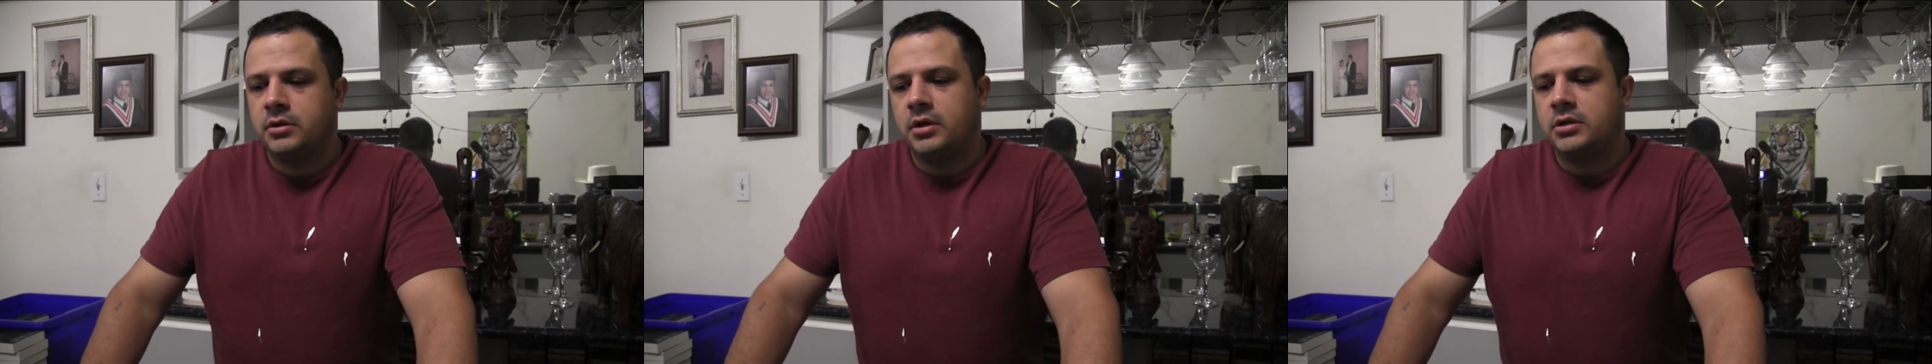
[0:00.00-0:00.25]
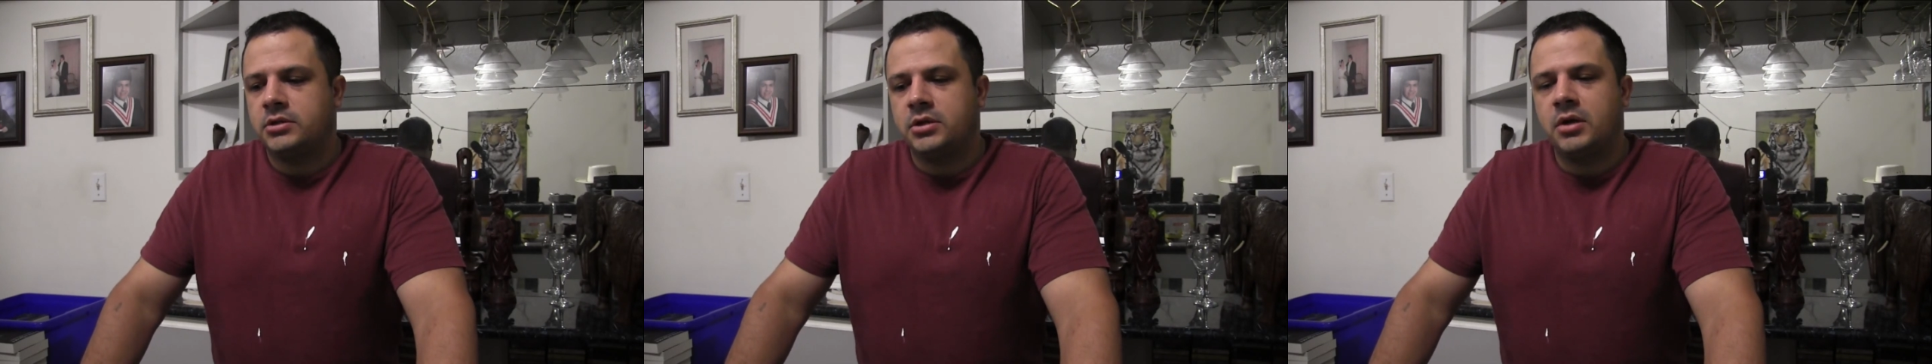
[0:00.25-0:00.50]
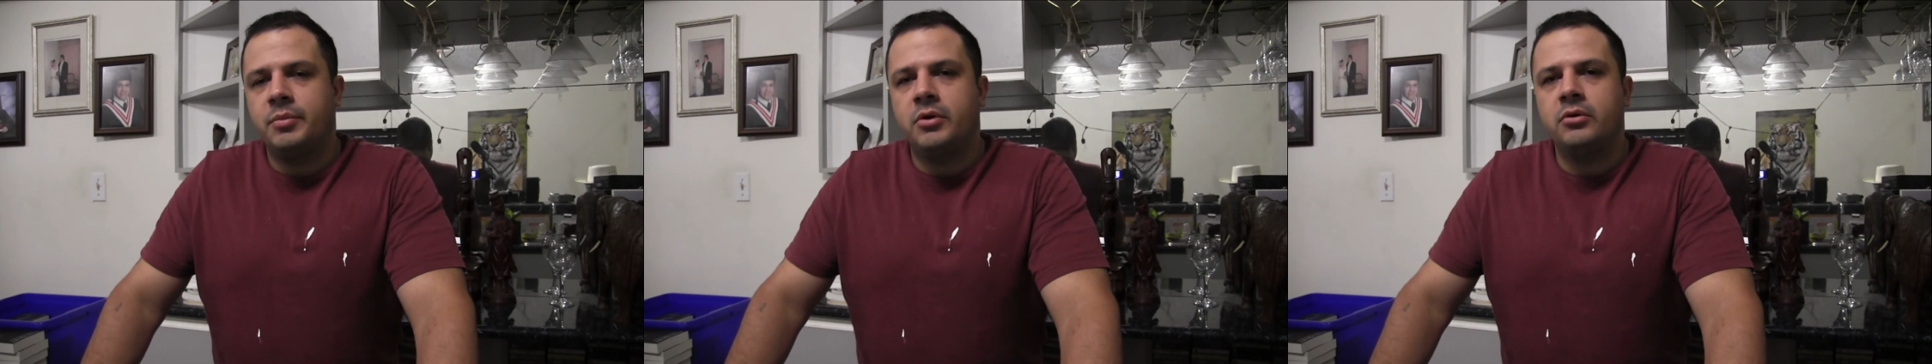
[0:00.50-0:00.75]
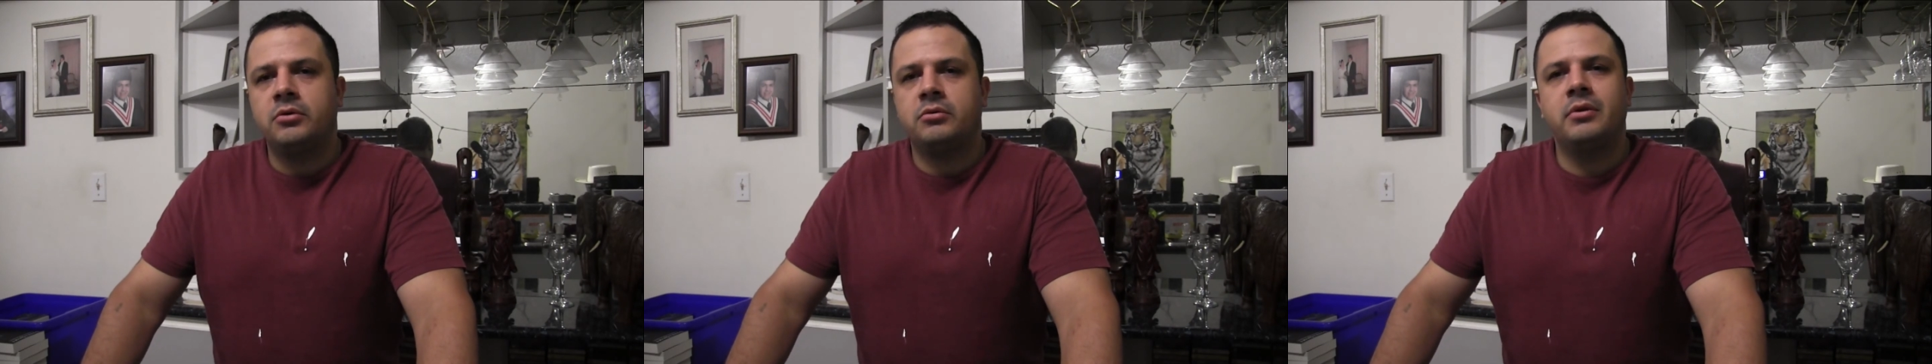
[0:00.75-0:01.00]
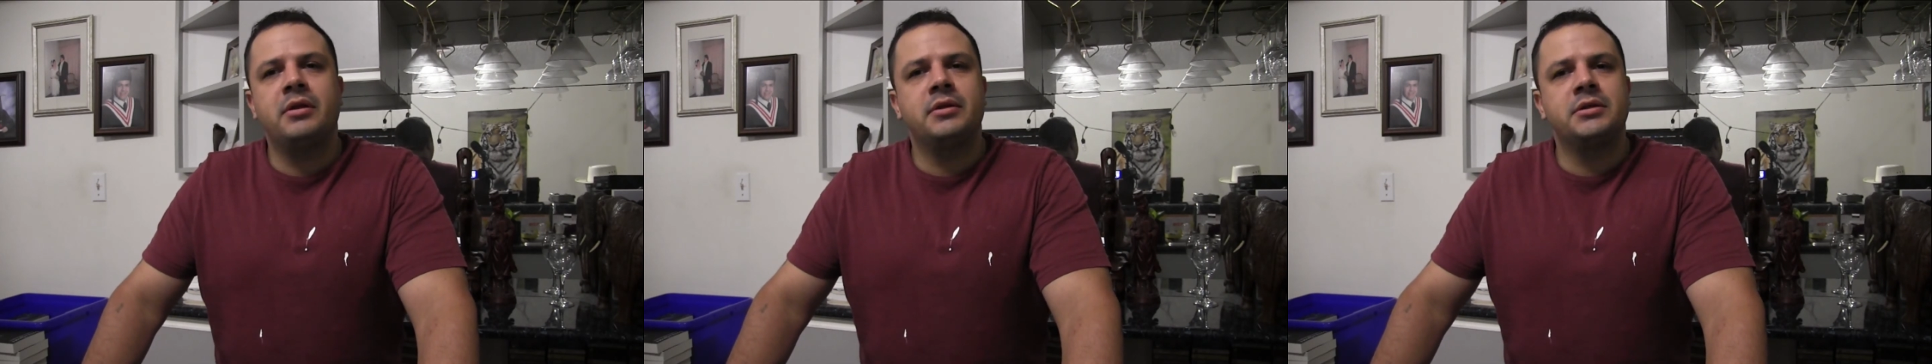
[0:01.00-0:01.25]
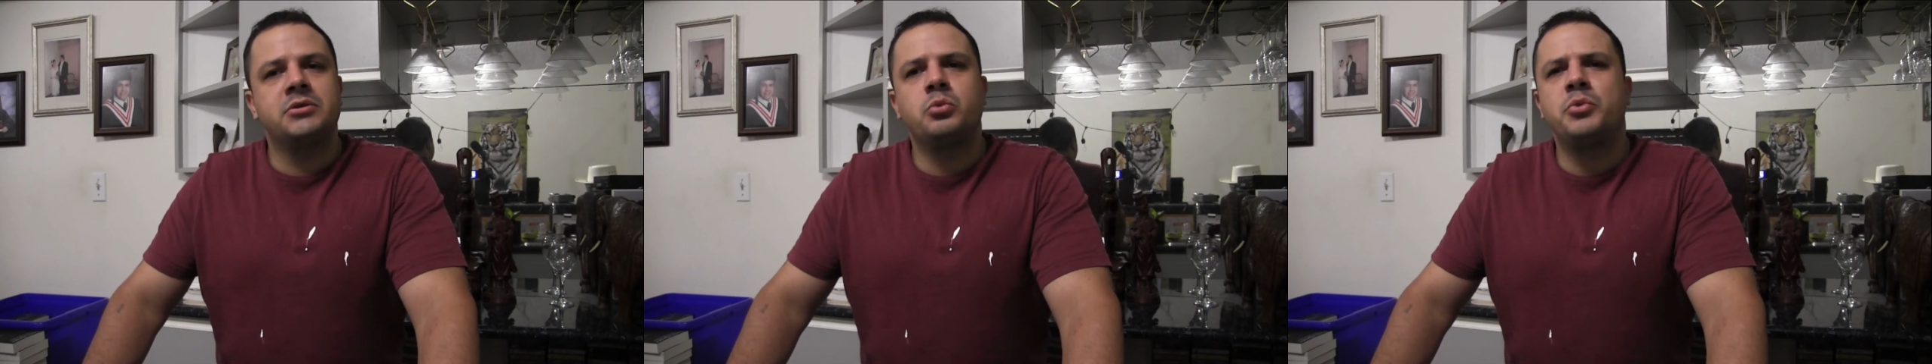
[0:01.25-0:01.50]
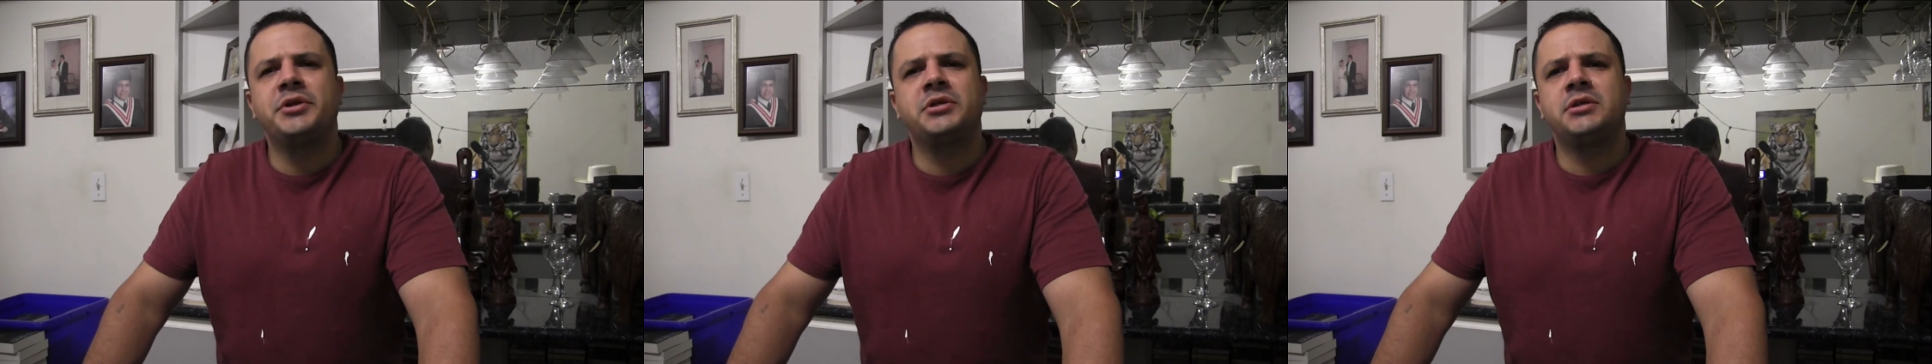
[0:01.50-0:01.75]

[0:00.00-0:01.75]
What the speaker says: it's not about creating this rich